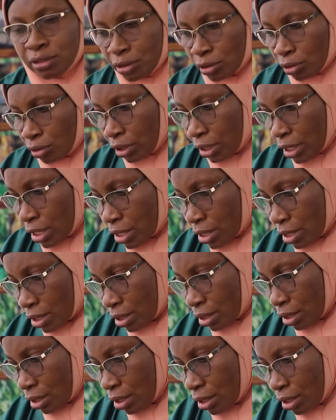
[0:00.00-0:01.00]
to these
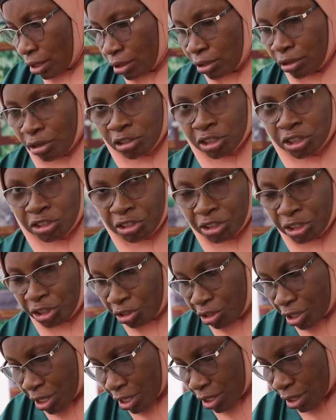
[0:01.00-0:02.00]
nursery
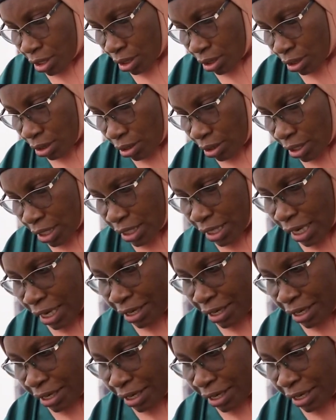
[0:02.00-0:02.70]
trees. These